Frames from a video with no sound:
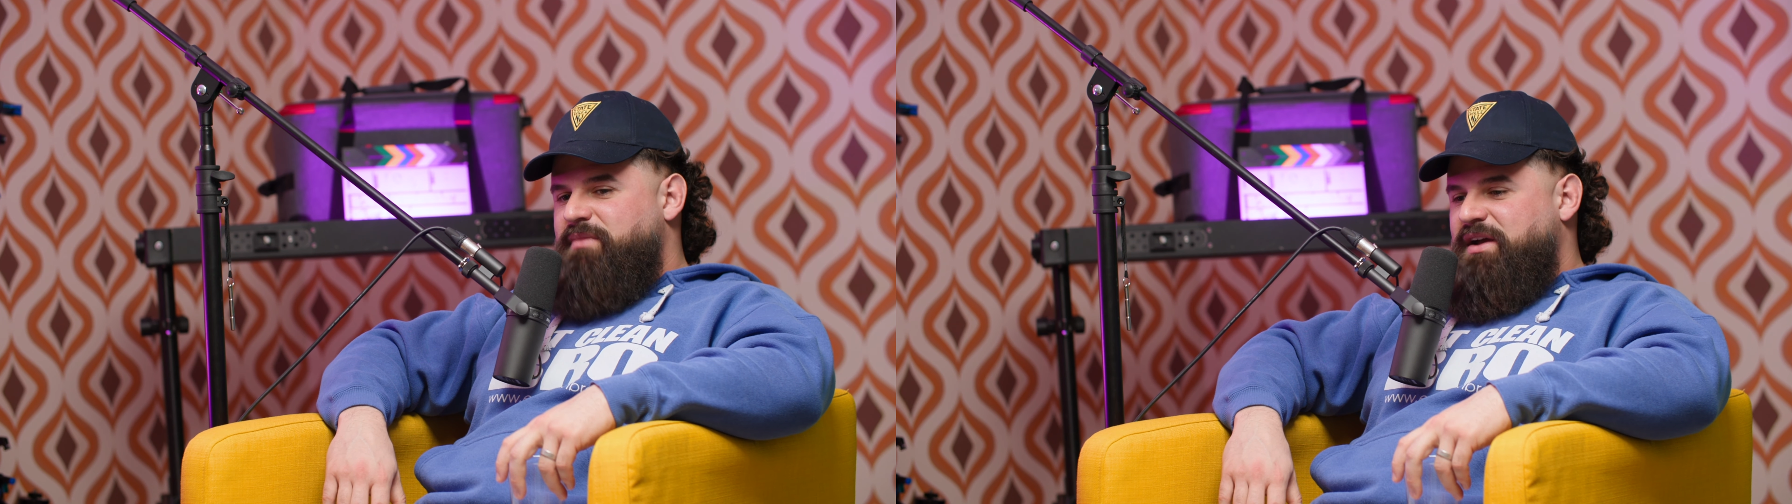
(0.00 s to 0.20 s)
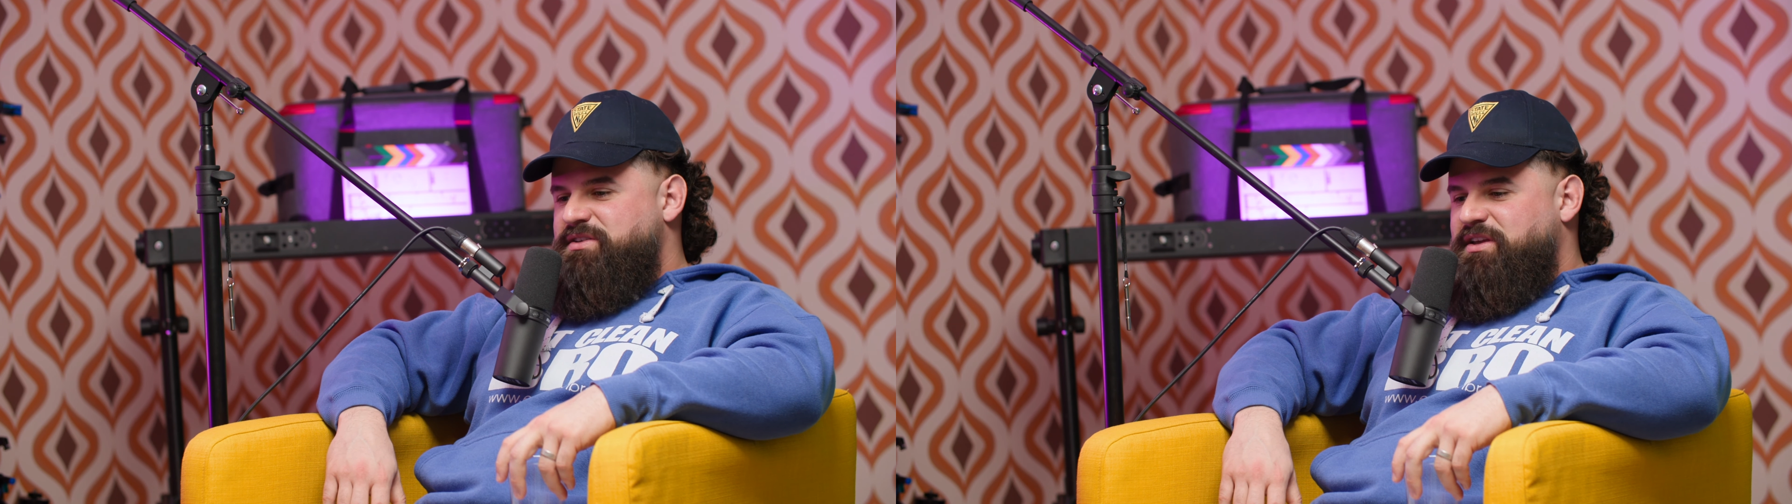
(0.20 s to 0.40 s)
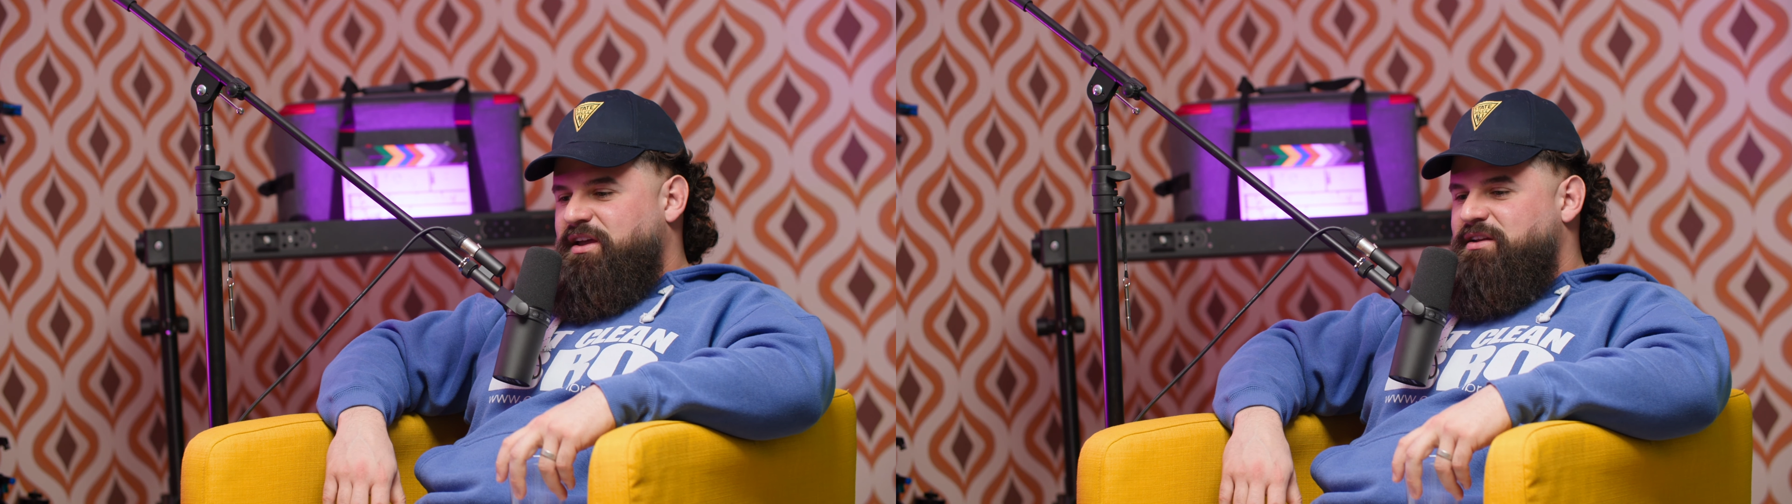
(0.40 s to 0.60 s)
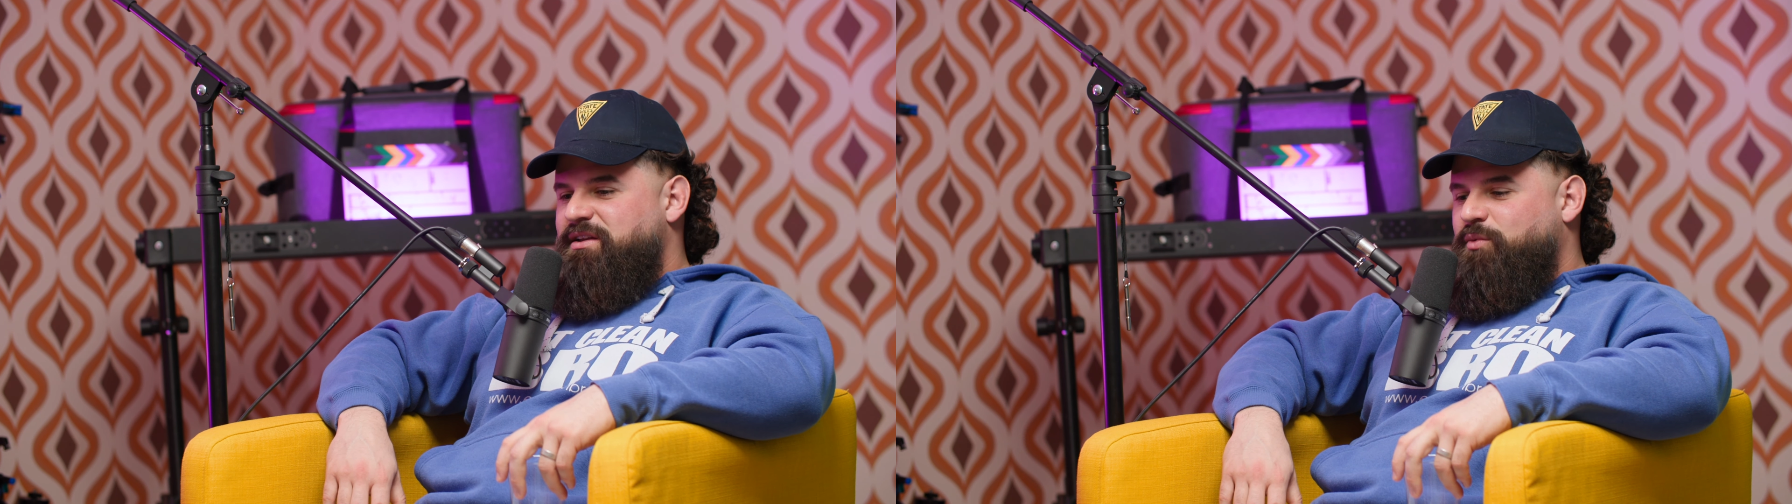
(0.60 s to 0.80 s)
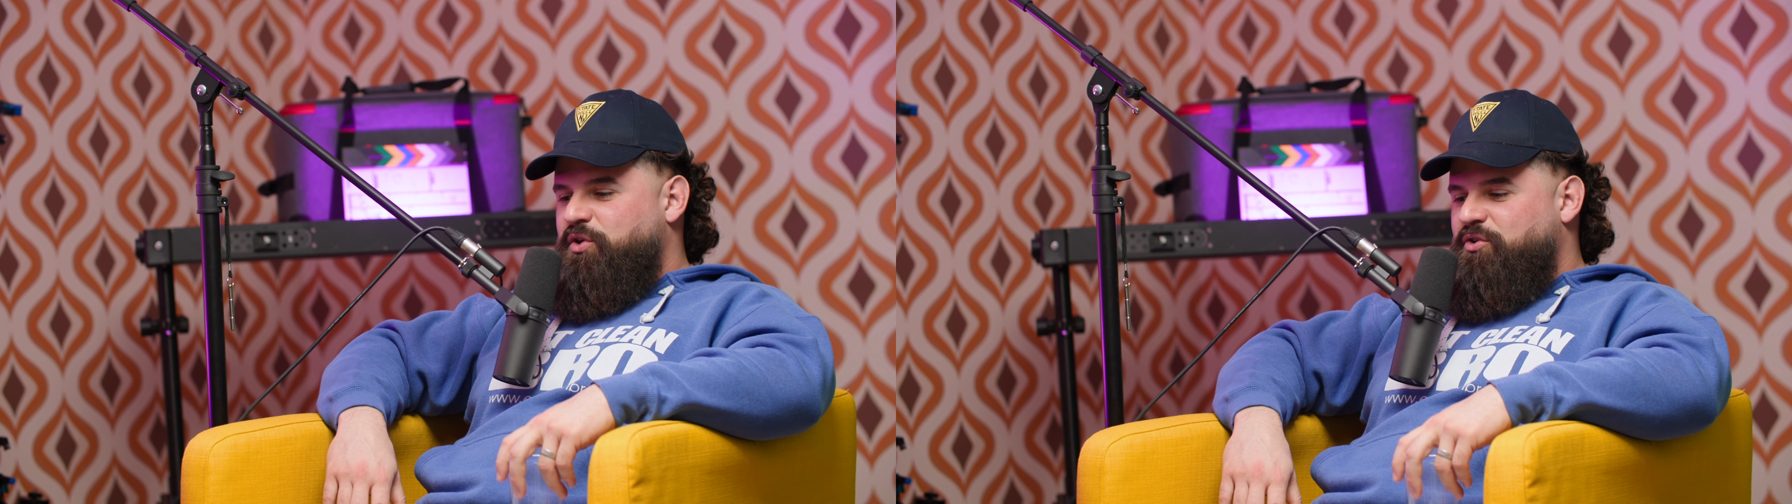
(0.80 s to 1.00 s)
Mexican
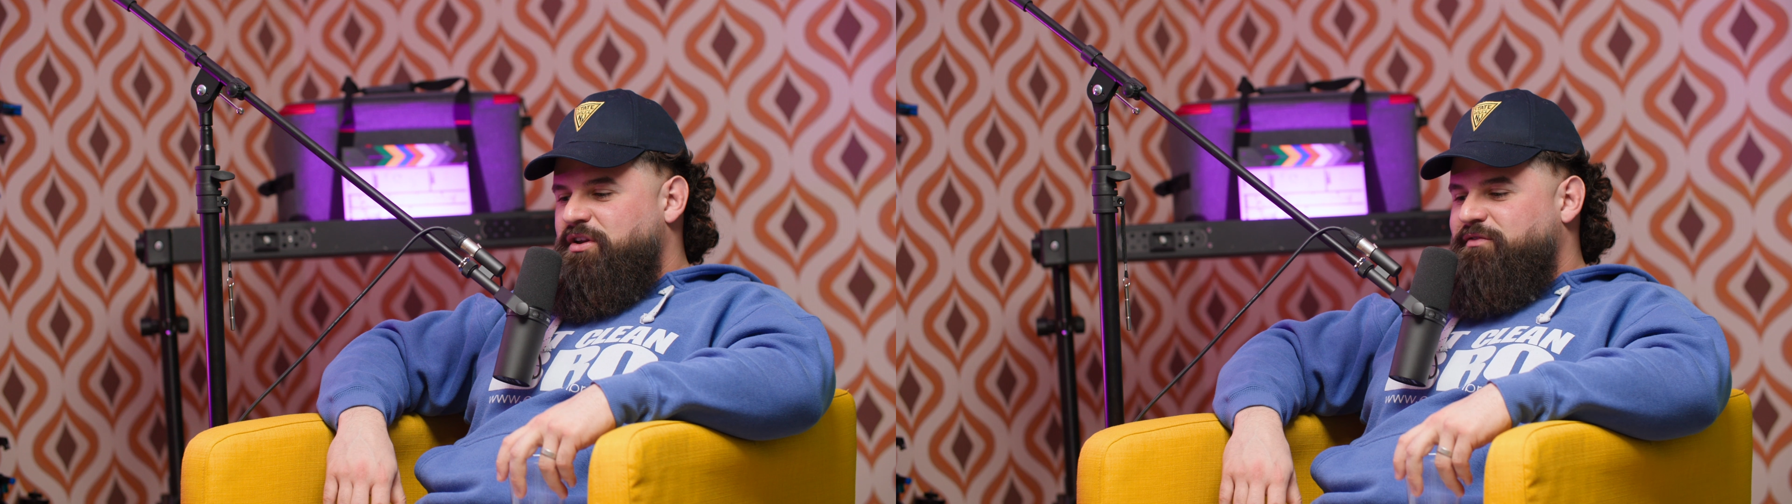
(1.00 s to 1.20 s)
and we couldn't